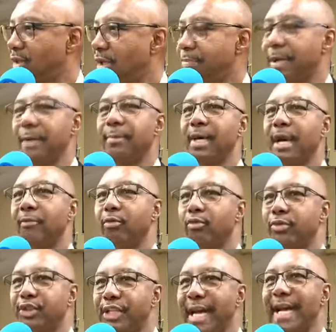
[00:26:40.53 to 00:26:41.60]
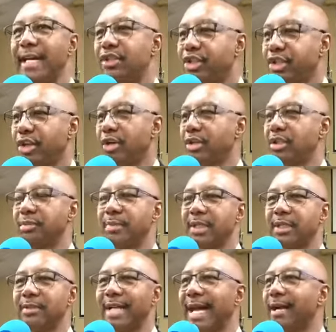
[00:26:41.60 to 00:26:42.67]
People have changed churches
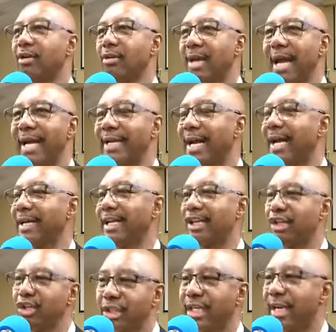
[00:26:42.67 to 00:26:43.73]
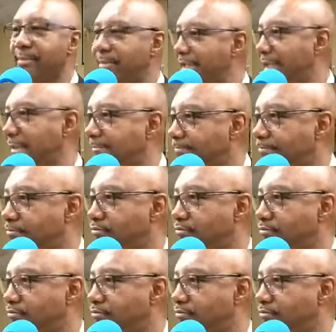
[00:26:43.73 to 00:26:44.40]
because I don't like how they look at me.